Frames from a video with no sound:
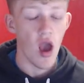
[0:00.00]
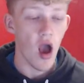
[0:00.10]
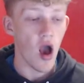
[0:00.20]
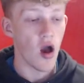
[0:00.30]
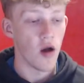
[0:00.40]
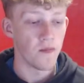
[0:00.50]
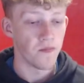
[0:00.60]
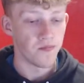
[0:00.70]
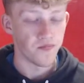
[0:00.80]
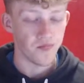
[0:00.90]
Um,
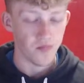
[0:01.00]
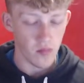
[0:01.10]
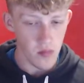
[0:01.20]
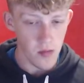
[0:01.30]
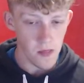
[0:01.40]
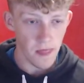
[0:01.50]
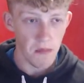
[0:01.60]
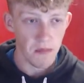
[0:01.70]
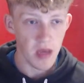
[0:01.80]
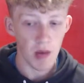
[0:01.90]

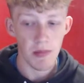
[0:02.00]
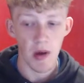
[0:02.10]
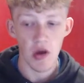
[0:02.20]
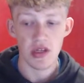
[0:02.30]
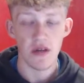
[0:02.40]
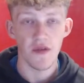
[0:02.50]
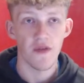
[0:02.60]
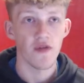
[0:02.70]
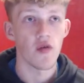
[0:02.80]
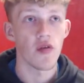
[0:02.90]
yeah, I'll be posting
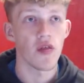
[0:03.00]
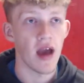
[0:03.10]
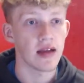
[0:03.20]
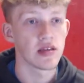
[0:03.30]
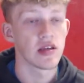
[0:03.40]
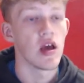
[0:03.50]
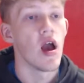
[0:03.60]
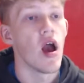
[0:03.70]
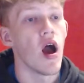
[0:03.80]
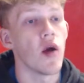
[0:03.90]
through that.
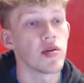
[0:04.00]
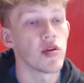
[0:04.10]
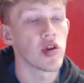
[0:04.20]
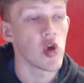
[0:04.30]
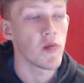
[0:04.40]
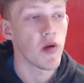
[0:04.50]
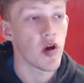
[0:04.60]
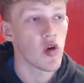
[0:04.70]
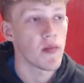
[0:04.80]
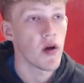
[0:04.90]
I'll be doing a QPR
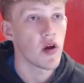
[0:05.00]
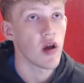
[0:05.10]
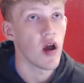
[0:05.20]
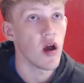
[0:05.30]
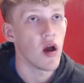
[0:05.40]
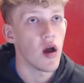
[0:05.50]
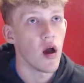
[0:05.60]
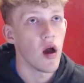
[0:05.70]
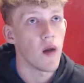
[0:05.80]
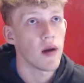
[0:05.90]
career mode. Uh,
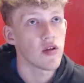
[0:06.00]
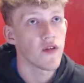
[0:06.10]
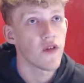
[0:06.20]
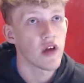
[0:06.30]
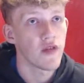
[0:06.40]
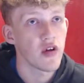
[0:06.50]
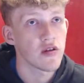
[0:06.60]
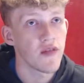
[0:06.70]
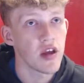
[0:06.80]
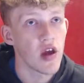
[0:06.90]
I might do the first video as
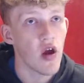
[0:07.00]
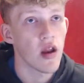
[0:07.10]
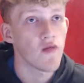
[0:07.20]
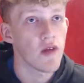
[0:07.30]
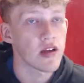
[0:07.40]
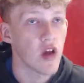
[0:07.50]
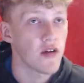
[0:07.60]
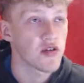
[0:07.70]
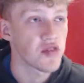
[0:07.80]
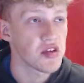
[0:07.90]
a video and then rest
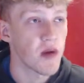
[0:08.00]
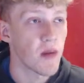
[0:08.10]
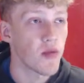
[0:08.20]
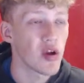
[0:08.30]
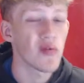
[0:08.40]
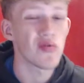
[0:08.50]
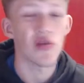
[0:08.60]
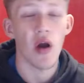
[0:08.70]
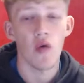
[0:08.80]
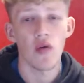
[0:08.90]
live streams, but I probably will do
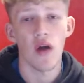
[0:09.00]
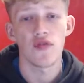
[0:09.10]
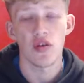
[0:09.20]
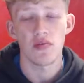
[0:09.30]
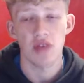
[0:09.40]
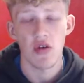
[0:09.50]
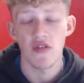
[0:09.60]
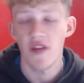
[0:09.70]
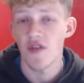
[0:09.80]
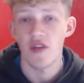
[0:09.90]
a whole live stream series
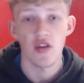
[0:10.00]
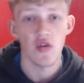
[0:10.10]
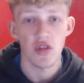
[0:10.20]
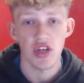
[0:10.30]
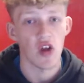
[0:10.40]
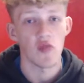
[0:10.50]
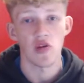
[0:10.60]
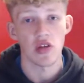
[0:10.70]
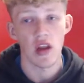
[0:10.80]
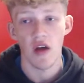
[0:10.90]
of everything I do on the channel
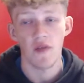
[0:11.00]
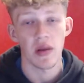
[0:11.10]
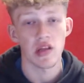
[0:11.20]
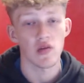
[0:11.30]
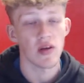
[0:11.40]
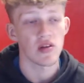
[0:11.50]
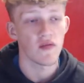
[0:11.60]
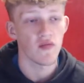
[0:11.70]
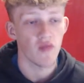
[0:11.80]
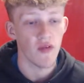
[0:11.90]
because I love being
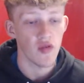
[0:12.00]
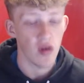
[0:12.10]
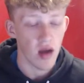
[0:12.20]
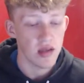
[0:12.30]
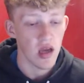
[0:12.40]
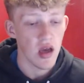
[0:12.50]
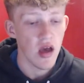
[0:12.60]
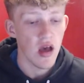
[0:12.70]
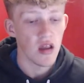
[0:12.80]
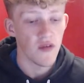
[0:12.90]
interactive with you guys.
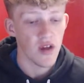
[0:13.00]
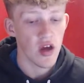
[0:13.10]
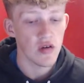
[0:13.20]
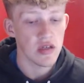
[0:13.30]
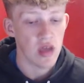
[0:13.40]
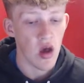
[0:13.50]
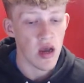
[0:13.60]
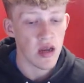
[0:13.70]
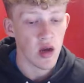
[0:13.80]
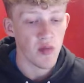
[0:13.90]
The video
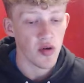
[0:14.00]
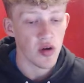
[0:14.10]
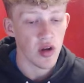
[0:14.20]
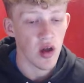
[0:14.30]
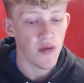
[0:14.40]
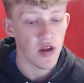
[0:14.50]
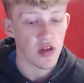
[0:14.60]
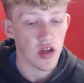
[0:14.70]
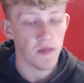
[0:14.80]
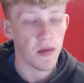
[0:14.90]
side, I'll probably do like videos
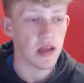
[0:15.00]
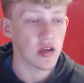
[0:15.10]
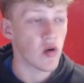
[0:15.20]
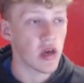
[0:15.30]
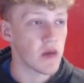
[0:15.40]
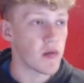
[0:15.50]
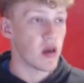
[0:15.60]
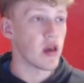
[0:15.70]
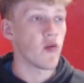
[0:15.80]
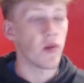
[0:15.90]
like the best goalkeeper
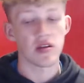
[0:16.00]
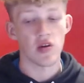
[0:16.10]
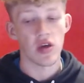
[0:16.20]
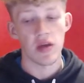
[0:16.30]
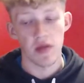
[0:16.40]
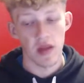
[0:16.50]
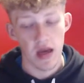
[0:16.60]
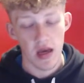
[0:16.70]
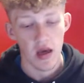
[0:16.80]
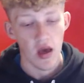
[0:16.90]
here or best goalkeeper
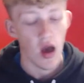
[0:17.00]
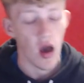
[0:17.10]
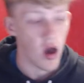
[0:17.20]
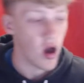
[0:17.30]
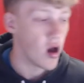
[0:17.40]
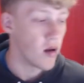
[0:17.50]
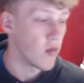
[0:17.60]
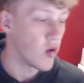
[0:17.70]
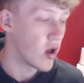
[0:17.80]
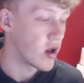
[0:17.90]
there, um,
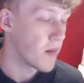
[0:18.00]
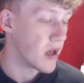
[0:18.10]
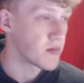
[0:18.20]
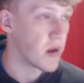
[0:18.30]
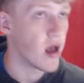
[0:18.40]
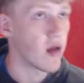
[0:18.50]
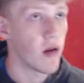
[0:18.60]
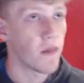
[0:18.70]
or like the best player, like